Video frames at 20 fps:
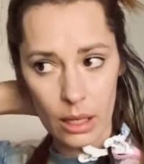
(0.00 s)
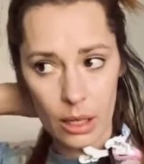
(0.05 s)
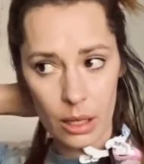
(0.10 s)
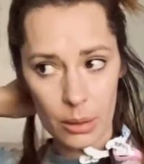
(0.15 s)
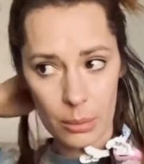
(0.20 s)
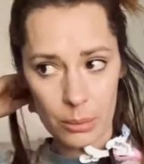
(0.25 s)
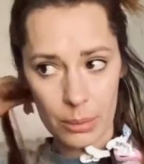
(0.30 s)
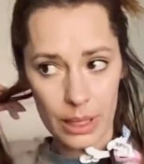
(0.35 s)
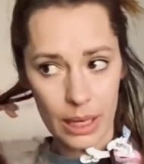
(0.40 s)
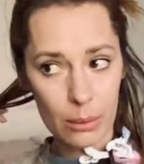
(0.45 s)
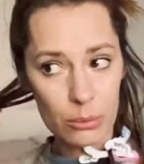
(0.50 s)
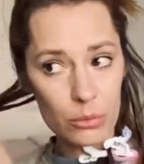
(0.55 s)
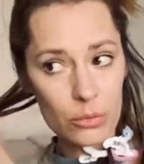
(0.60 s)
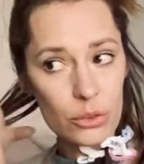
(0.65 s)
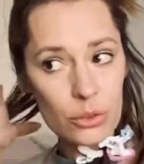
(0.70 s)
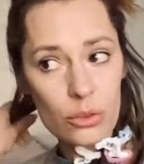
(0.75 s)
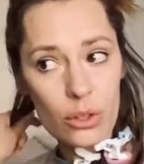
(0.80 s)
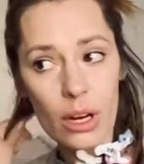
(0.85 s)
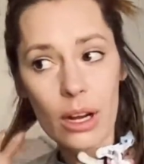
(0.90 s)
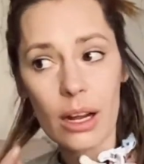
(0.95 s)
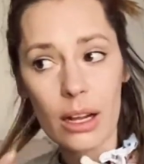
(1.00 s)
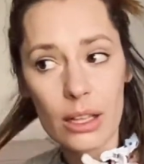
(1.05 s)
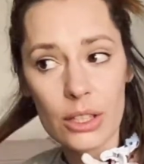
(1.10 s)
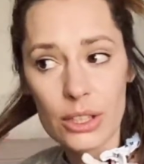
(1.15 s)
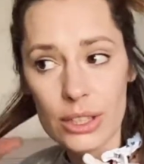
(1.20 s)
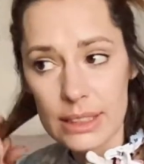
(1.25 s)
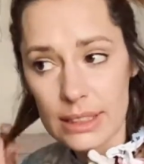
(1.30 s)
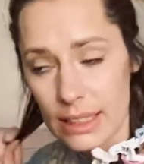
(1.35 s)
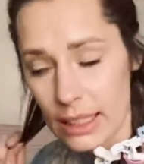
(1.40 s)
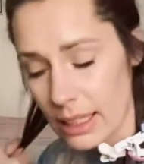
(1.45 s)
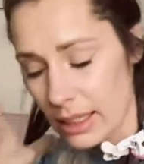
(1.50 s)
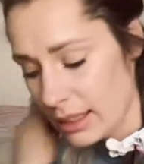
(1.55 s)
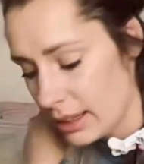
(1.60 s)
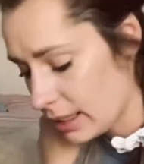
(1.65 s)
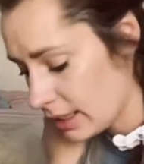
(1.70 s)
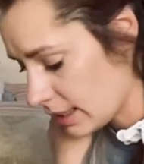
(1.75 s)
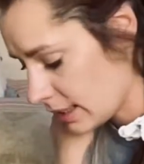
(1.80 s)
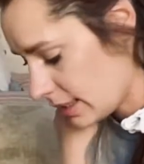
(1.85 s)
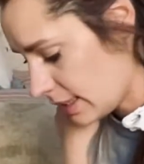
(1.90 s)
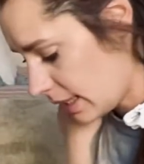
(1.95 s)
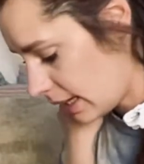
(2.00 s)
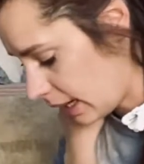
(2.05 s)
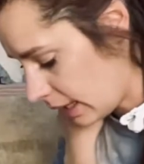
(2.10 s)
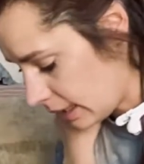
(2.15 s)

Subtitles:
But you see, the thing is that I'd